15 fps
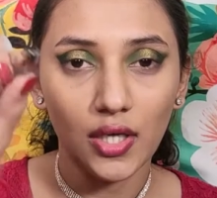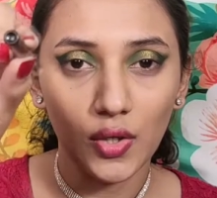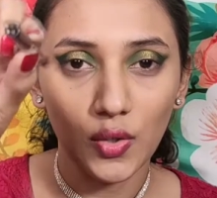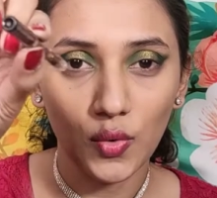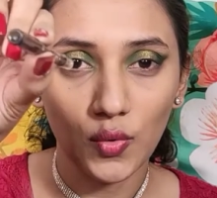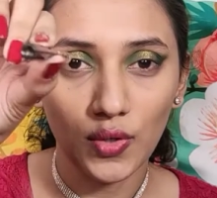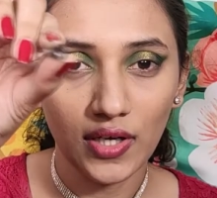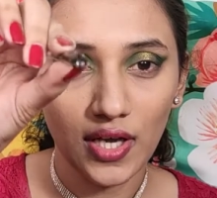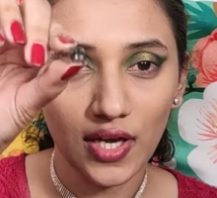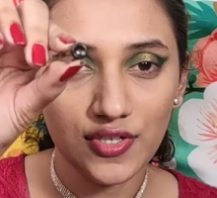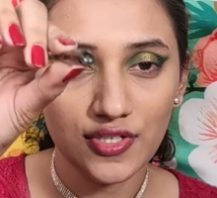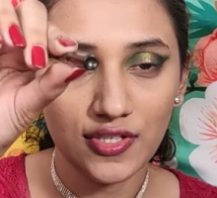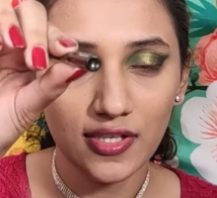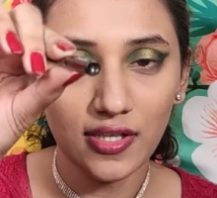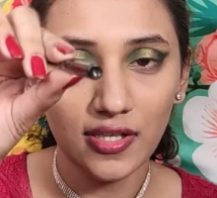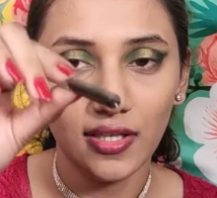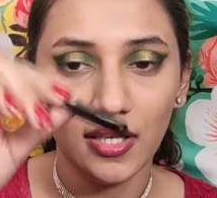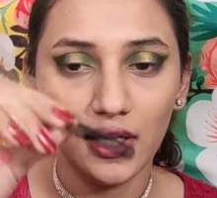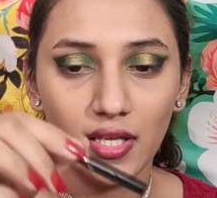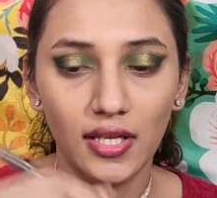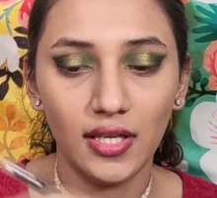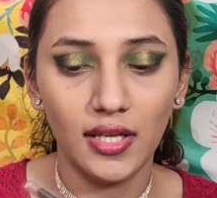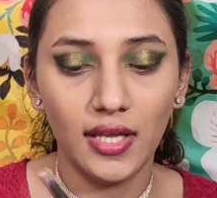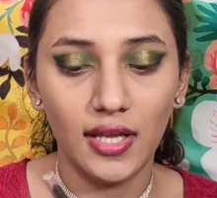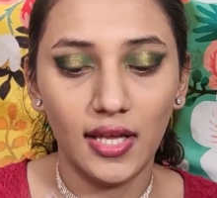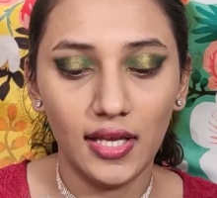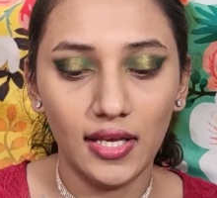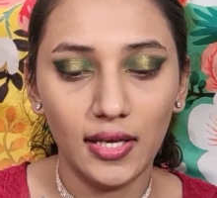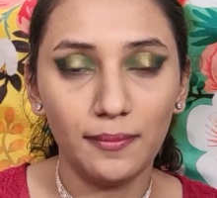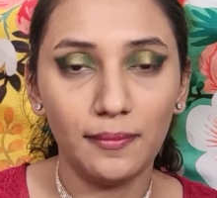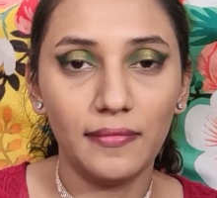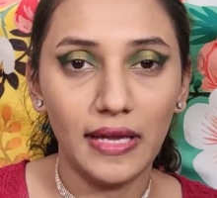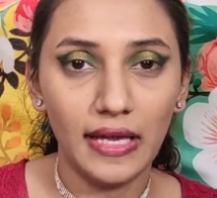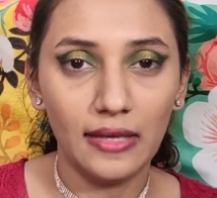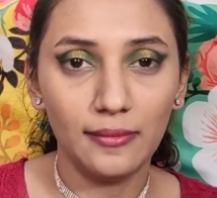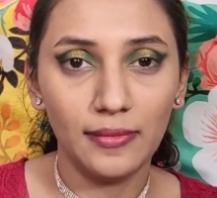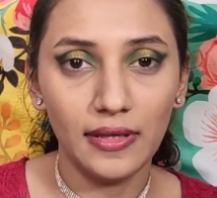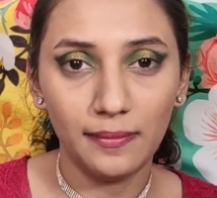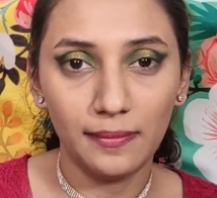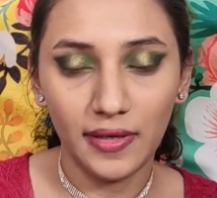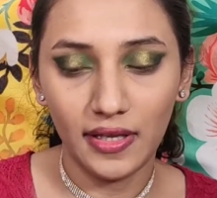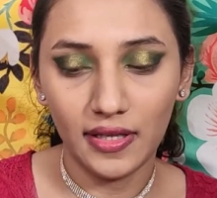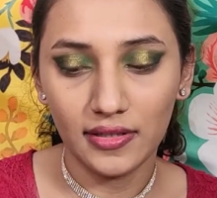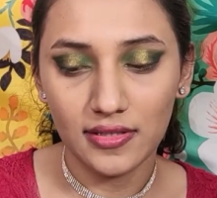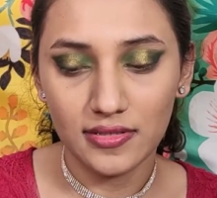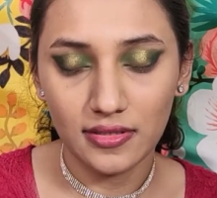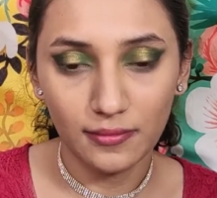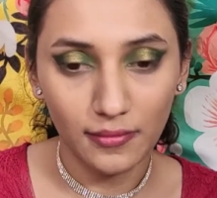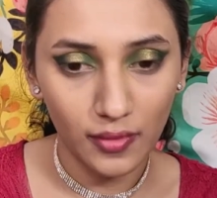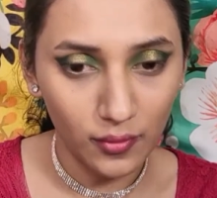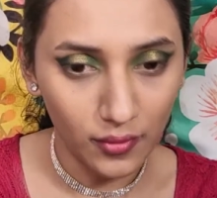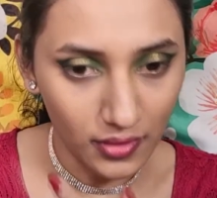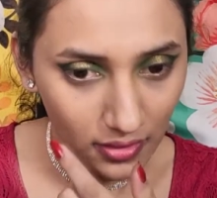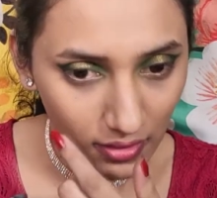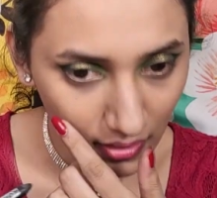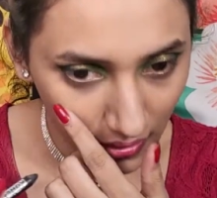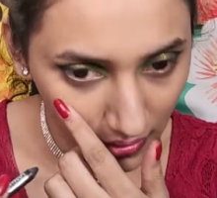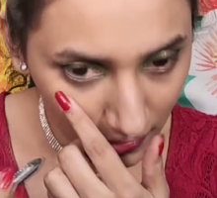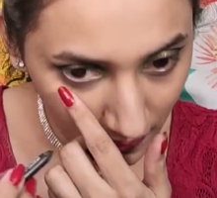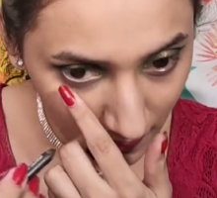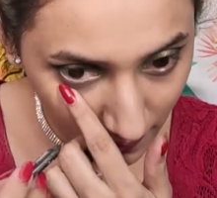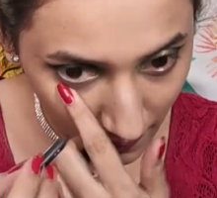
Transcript: Kohl Kajal, and I'll be applying this in my waterline.